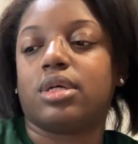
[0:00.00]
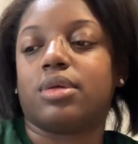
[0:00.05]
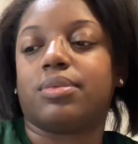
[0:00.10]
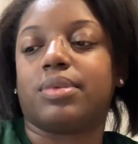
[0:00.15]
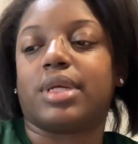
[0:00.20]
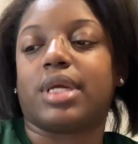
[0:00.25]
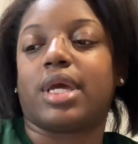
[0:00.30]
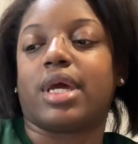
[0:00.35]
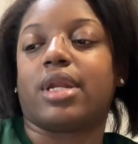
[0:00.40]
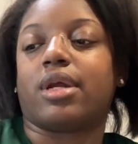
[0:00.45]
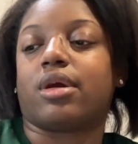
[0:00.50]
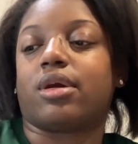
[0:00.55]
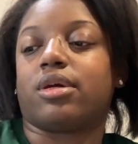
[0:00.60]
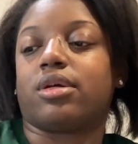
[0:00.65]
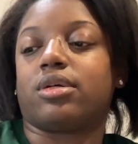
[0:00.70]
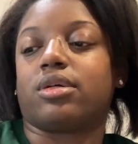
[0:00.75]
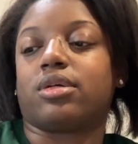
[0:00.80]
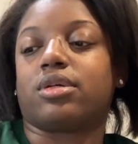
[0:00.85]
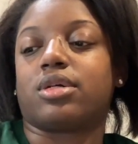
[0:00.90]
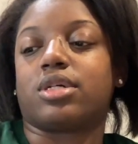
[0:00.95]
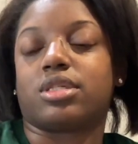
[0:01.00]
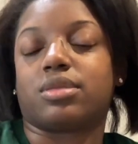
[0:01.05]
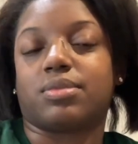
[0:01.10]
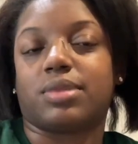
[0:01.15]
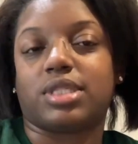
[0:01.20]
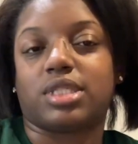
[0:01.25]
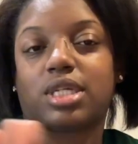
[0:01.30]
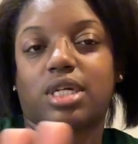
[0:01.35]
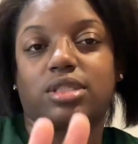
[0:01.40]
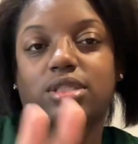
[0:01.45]
We had our own
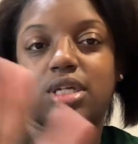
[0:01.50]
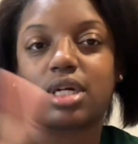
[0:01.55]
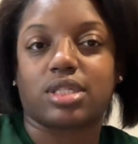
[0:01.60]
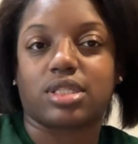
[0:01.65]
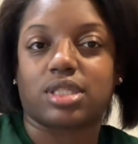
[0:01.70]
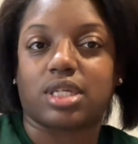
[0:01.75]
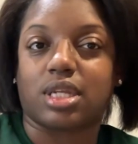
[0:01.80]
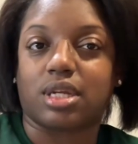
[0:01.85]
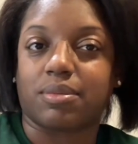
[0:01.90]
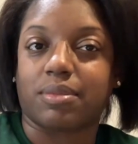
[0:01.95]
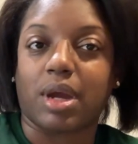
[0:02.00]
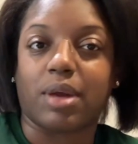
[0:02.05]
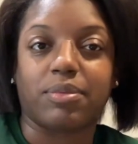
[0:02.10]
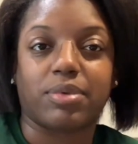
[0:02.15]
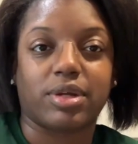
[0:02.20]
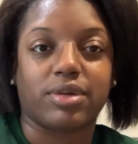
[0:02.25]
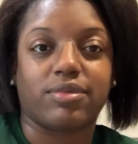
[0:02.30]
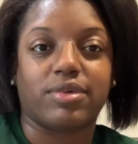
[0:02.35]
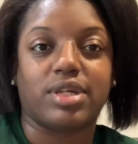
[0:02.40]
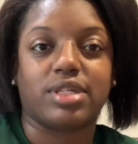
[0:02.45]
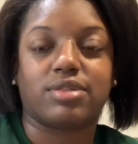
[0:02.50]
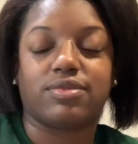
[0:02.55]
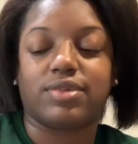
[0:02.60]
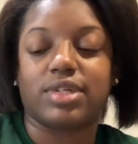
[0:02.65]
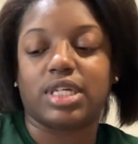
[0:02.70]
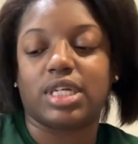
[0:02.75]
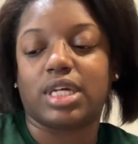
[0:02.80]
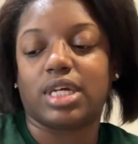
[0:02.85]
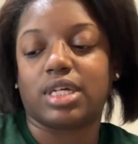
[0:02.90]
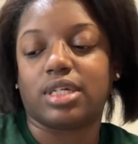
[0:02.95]
Christmas, as y'all seen on my previous
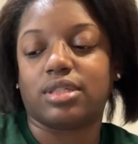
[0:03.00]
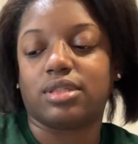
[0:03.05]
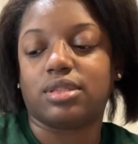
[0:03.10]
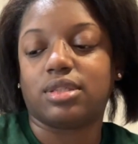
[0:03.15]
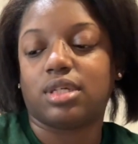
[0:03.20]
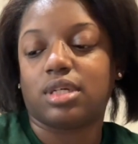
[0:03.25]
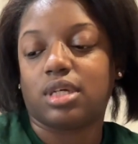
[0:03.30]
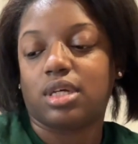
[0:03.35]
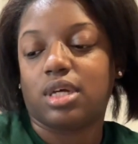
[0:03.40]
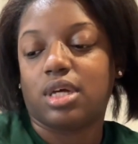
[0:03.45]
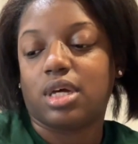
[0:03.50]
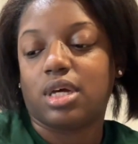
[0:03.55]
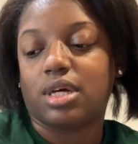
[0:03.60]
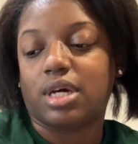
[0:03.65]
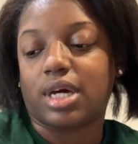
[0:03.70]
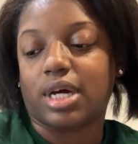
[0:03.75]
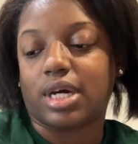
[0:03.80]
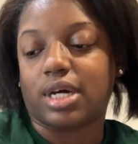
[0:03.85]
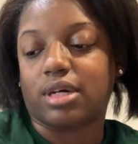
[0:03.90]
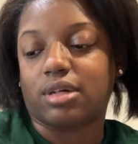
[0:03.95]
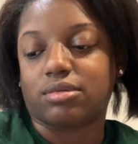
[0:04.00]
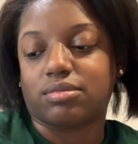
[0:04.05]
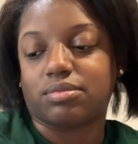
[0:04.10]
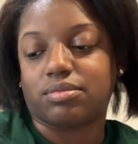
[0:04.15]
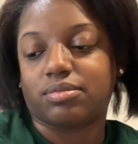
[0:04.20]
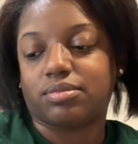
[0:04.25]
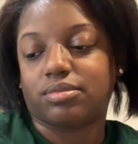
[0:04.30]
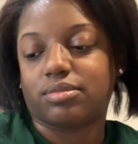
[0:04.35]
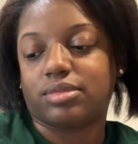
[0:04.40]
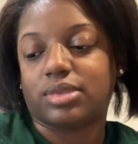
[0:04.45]
video,
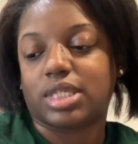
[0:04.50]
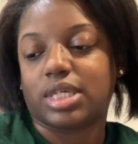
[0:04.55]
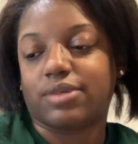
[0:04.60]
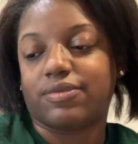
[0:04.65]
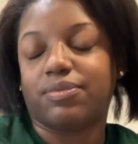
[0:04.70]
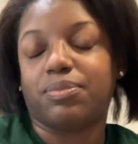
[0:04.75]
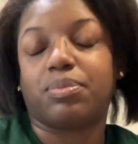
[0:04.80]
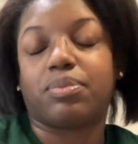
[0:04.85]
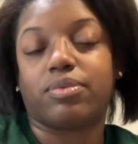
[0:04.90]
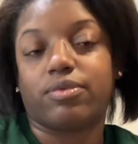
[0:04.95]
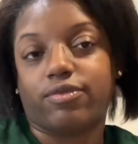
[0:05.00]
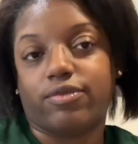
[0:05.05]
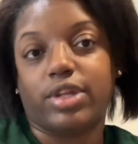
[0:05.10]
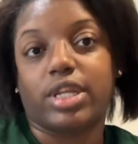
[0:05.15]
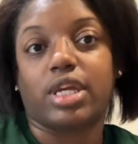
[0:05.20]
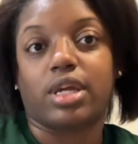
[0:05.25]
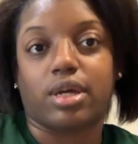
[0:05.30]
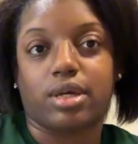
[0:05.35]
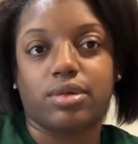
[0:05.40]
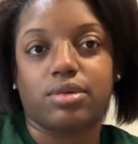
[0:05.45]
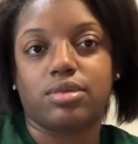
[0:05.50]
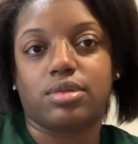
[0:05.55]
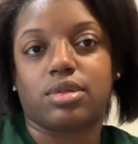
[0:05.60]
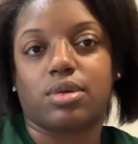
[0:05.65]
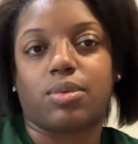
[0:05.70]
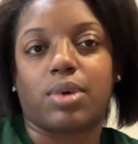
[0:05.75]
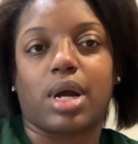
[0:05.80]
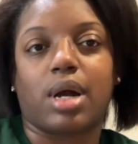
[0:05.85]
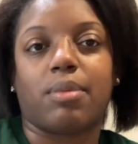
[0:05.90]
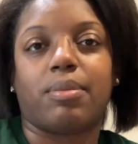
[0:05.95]
um, videos a
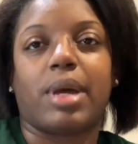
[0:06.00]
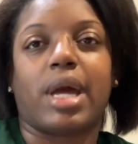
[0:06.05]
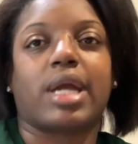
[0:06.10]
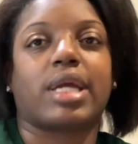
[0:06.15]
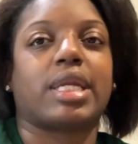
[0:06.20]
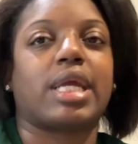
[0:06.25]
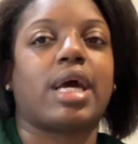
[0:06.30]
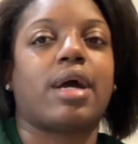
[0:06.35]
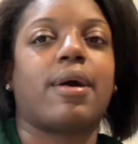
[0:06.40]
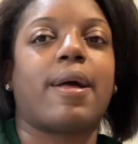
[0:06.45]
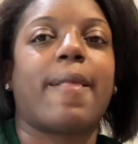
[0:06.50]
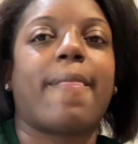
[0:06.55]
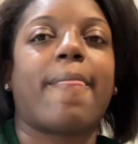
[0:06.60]
while back now.